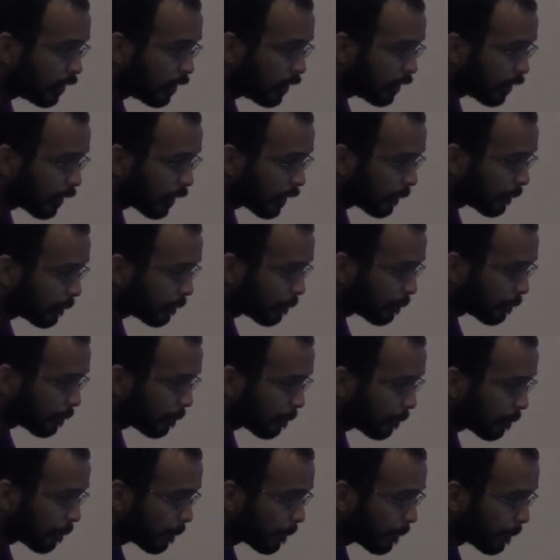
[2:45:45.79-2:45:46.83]
Uh, oh, all of
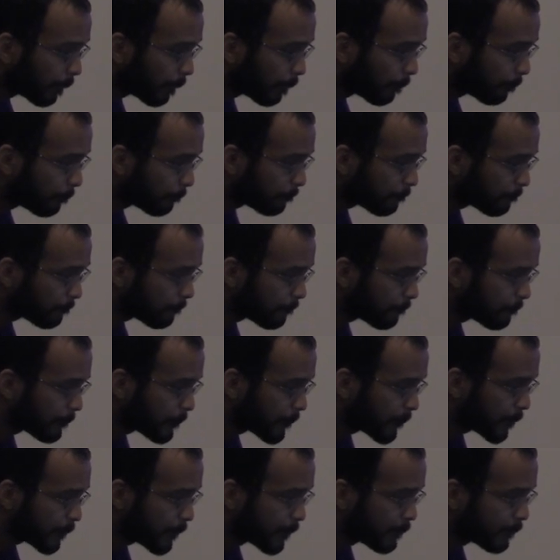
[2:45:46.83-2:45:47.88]
our little.
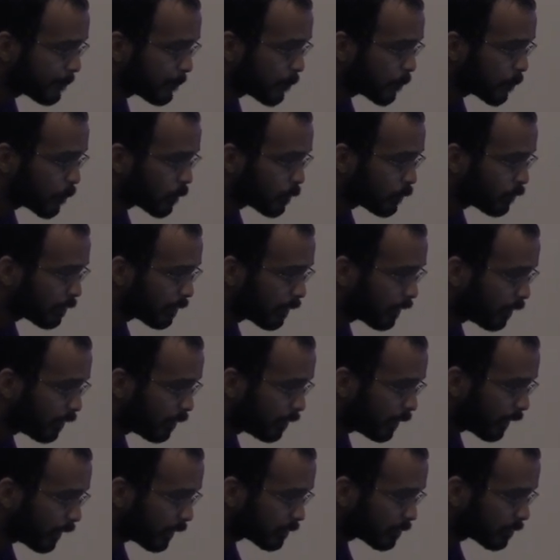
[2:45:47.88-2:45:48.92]
Uh,
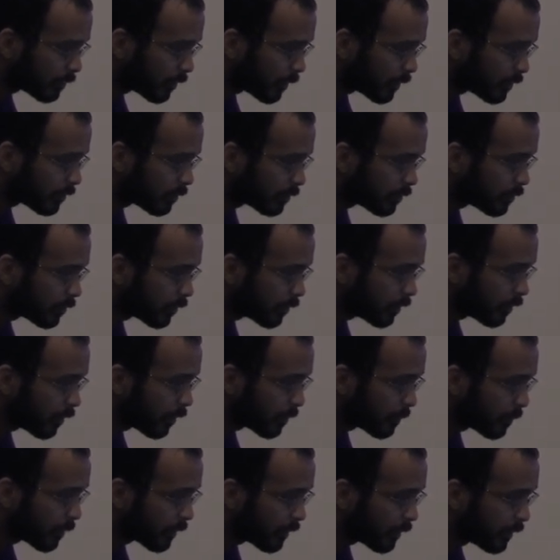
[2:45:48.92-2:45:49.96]
yeah, so like, there's certain
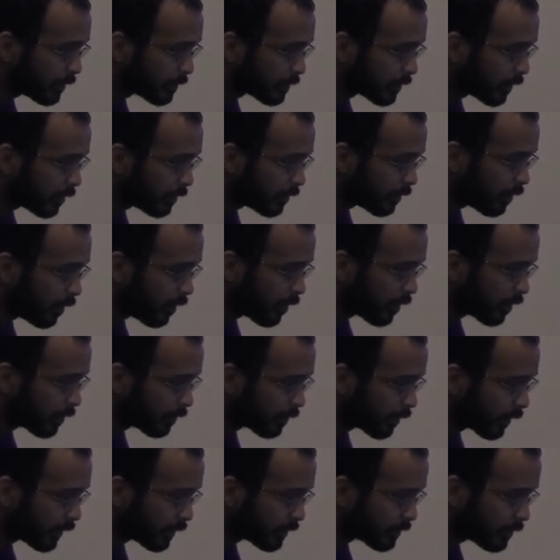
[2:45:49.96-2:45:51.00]
hardware things that
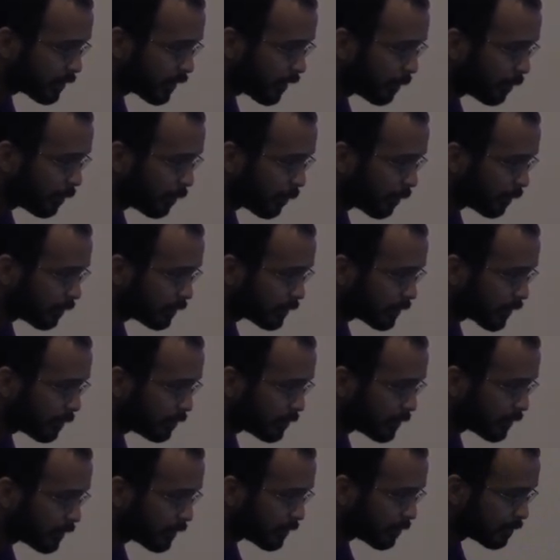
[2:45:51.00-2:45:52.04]
aren't like sub
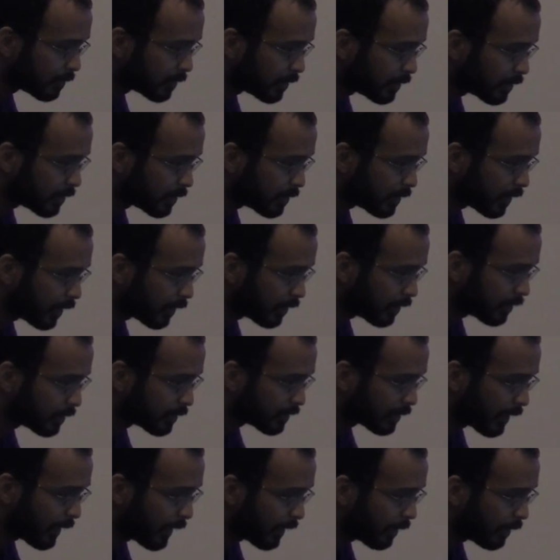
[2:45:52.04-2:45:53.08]
subsystems. They just tell
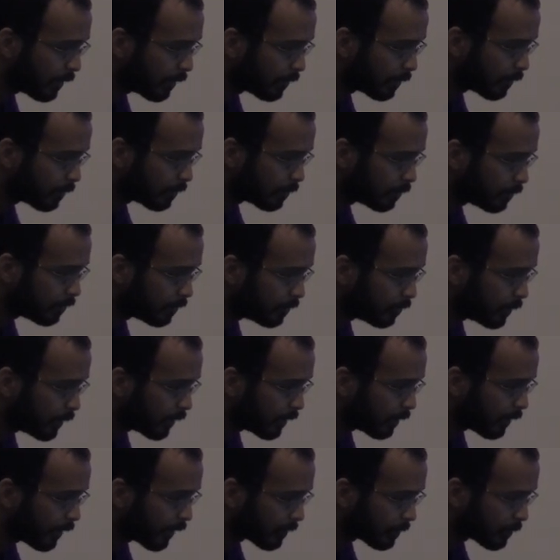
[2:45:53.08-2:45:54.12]
us how we
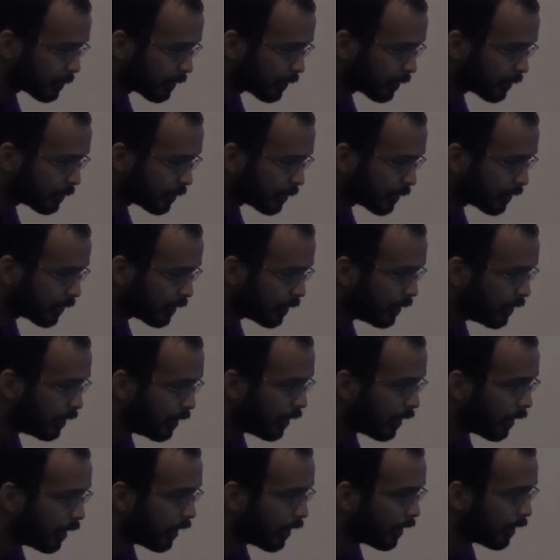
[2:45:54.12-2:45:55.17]
interact with hardware.
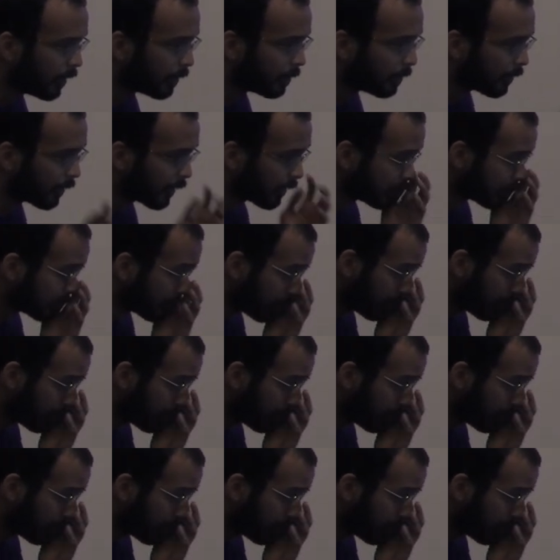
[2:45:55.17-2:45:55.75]
Um, okay, so